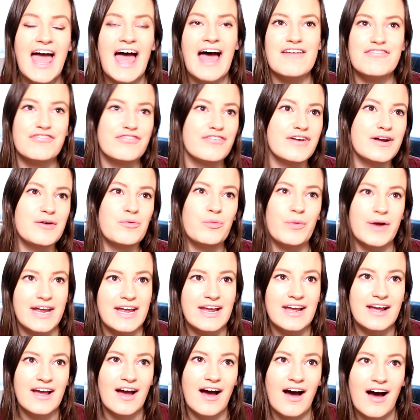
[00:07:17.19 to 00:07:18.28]
Every
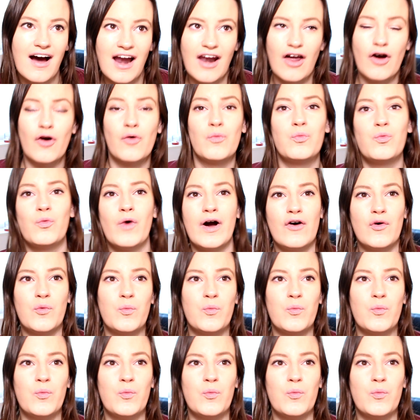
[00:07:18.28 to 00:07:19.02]
week on